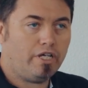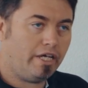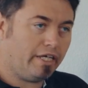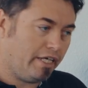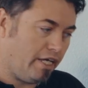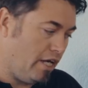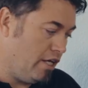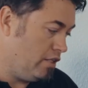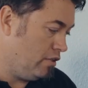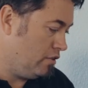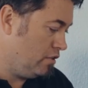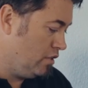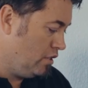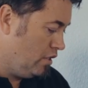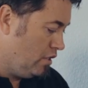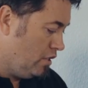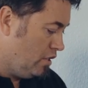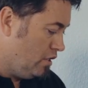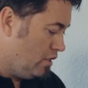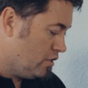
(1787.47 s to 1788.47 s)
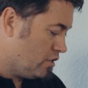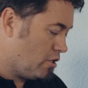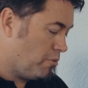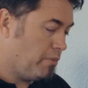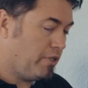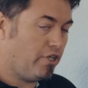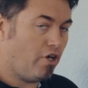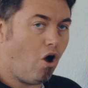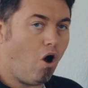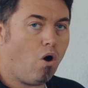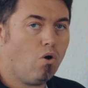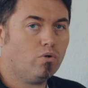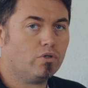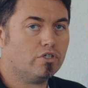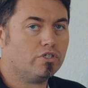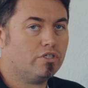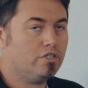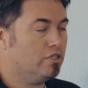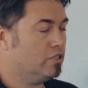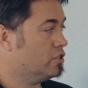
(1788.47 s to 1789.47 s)
Again, some of the
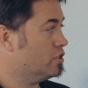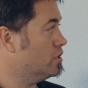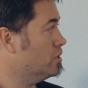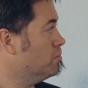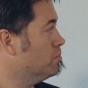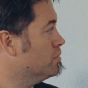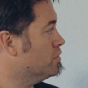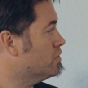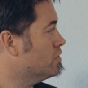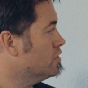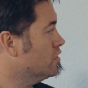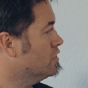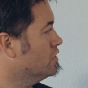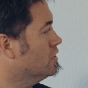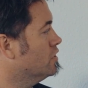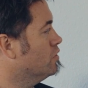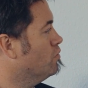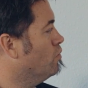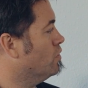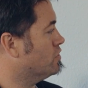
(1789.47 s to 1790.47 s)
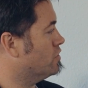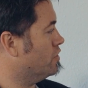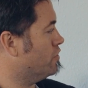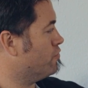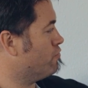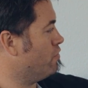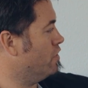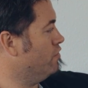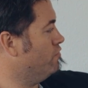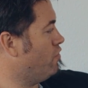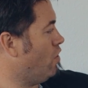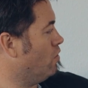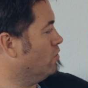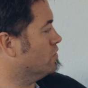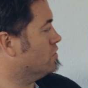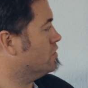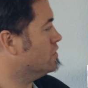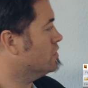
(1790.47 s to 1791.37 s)
older systems was a 3 volt